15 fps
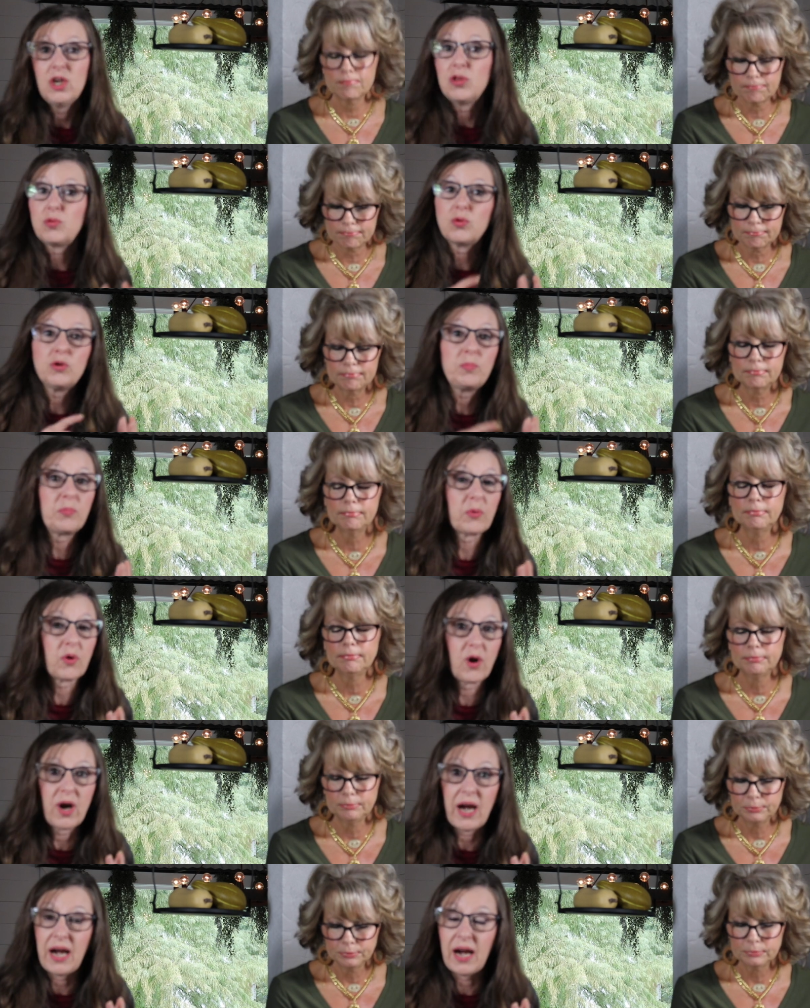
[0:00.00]
Speaker 1: through
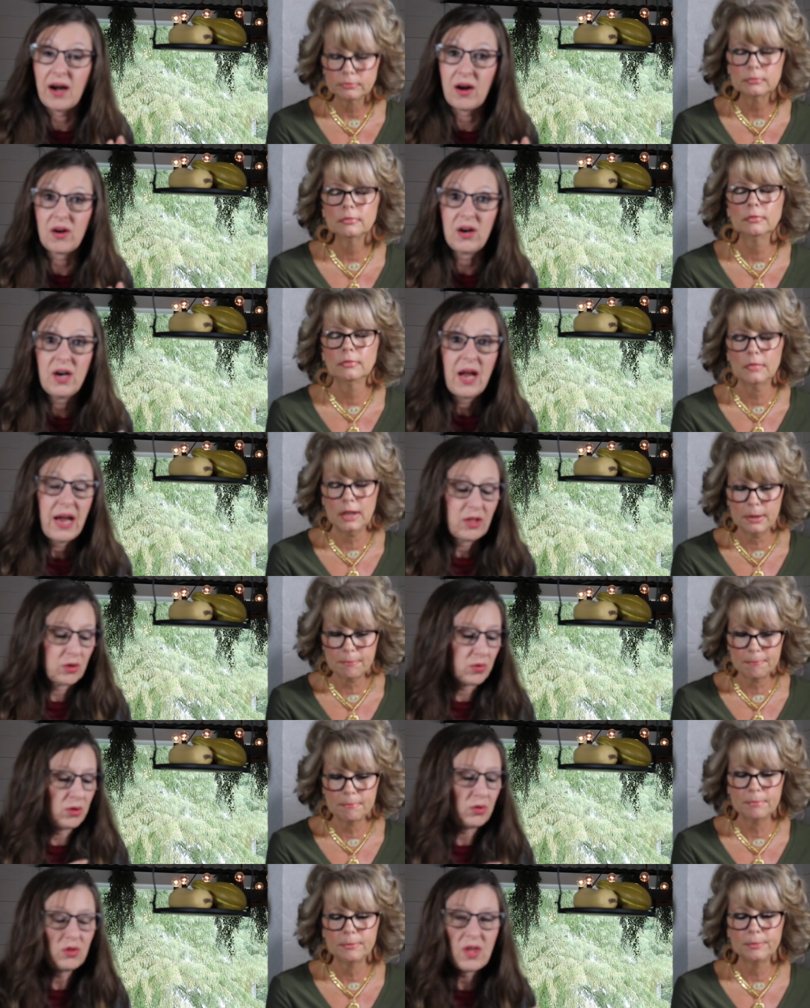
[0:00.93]
mm-hmm. prayer,
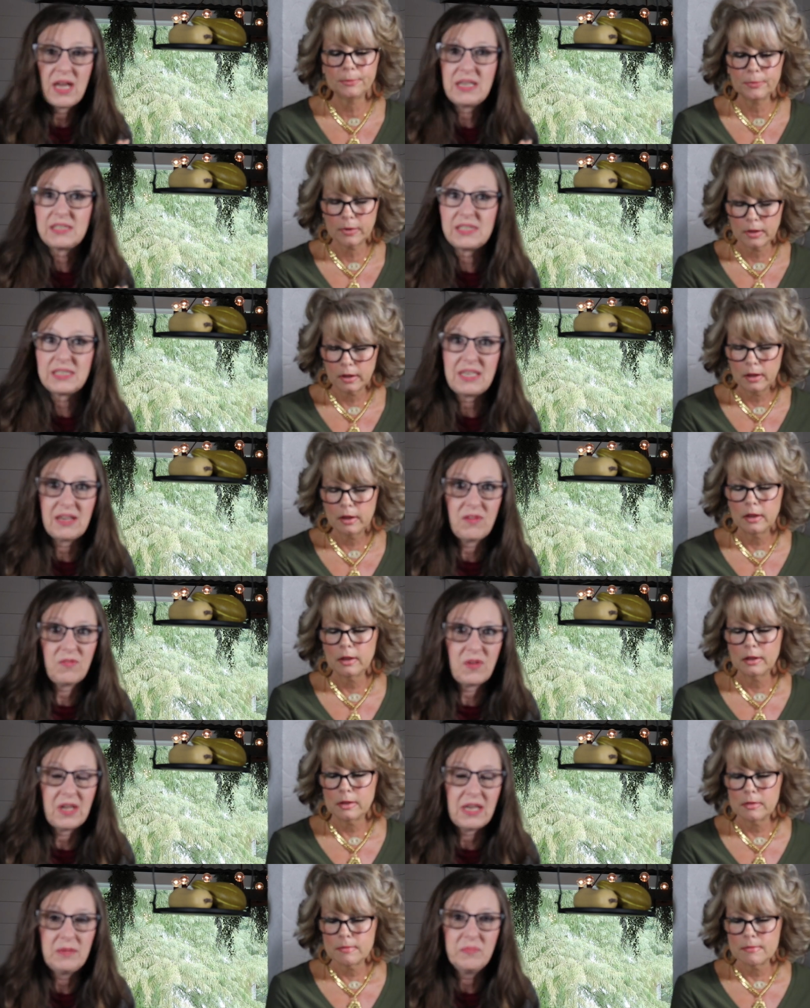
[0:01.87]
yep. through
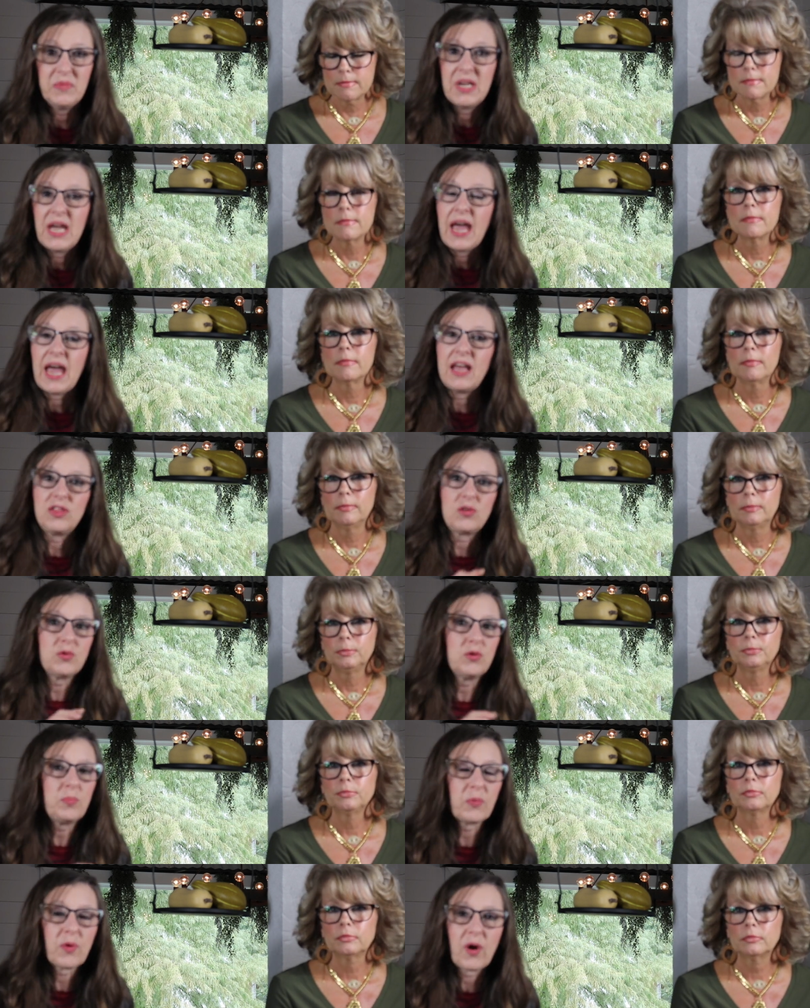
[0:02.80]
thanksgiving, and
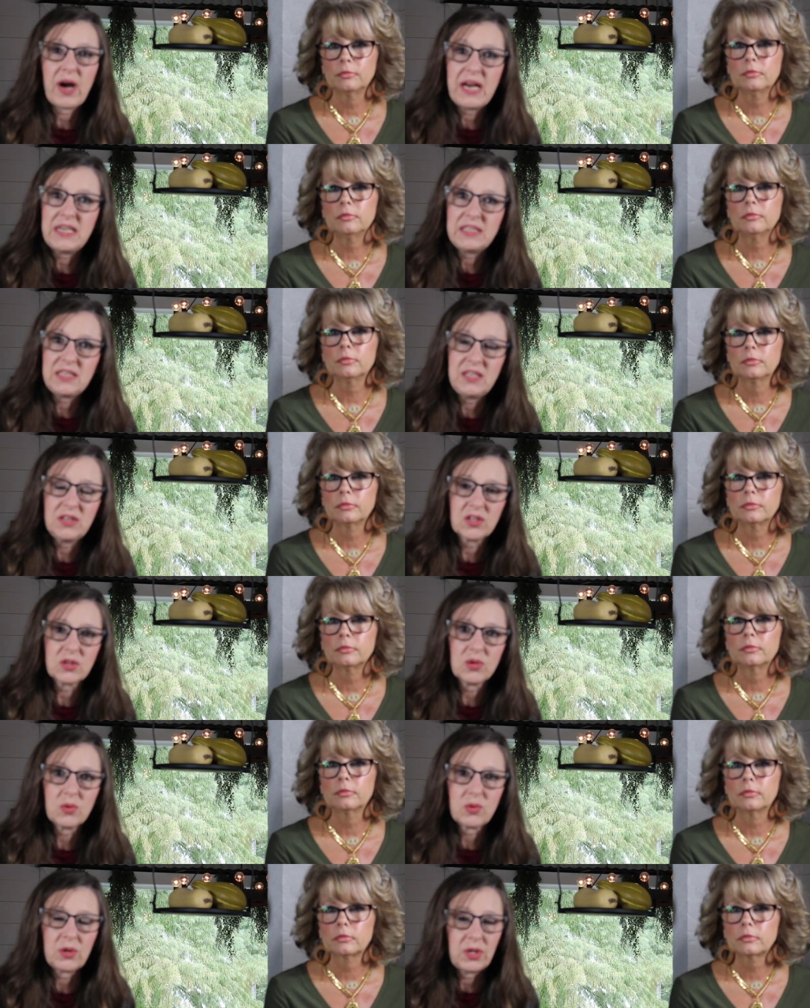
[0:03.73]
through praising
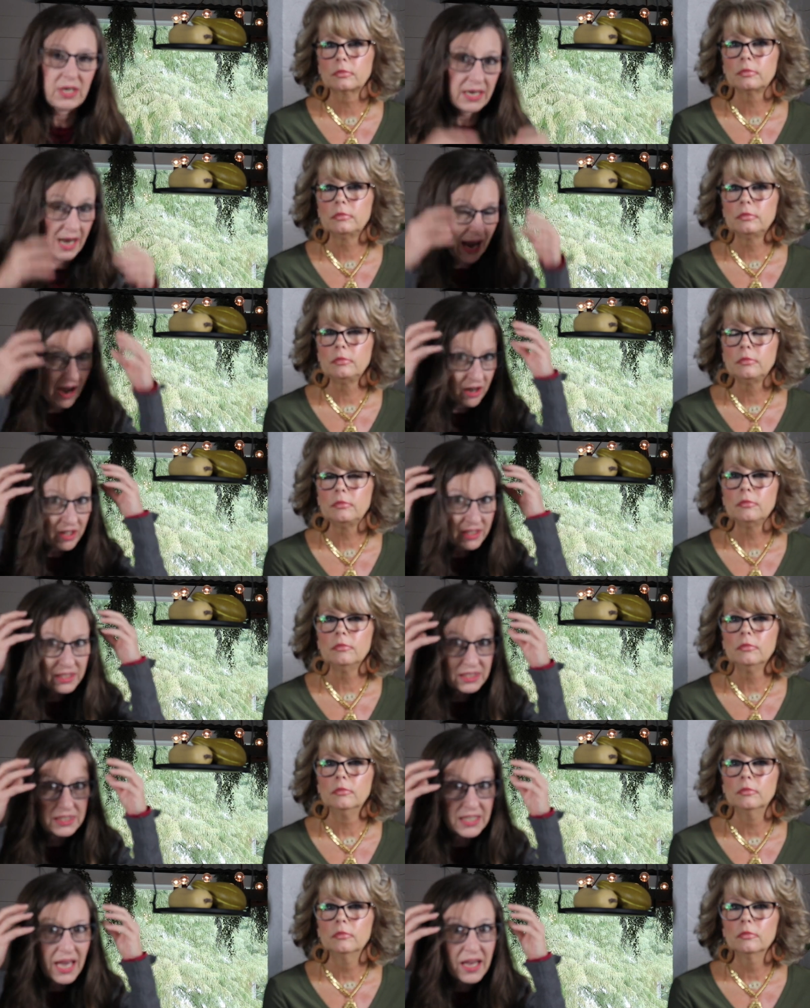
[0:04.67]
the Lord, and how to
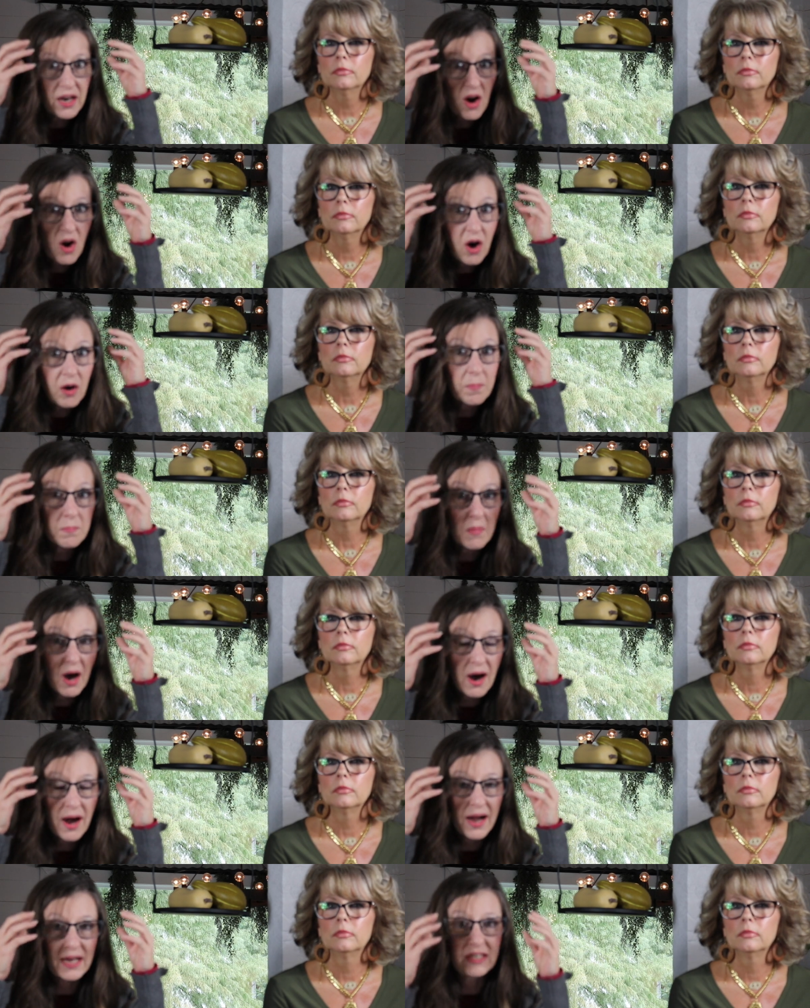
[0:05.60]
set our
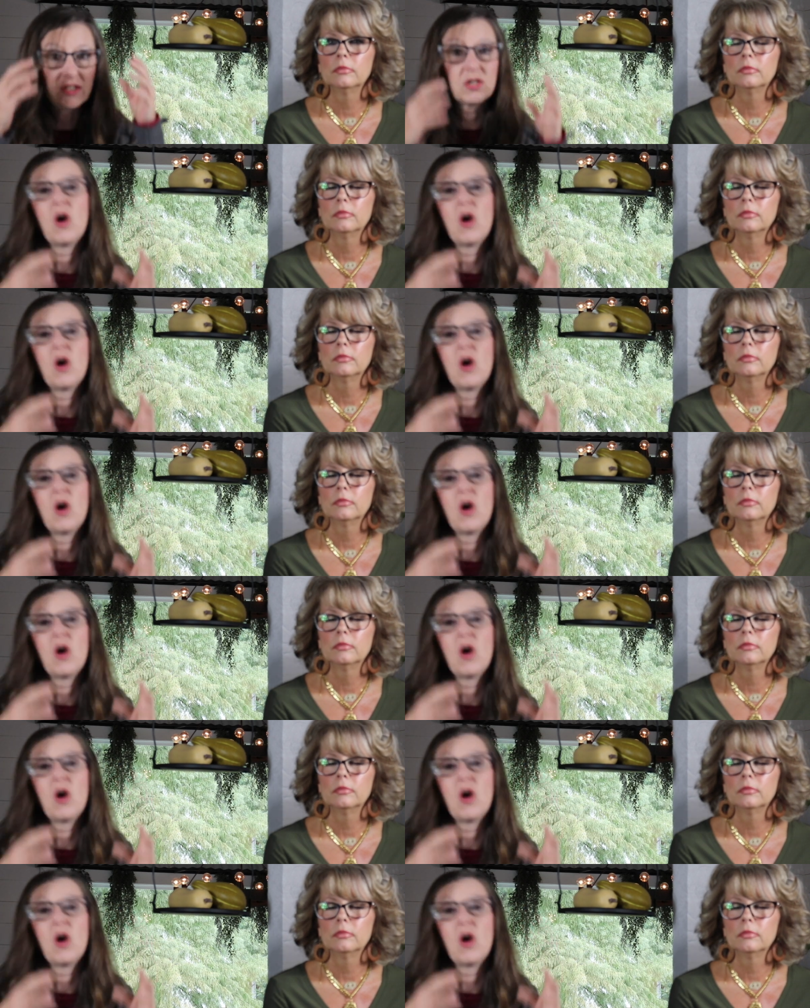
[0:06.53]
minds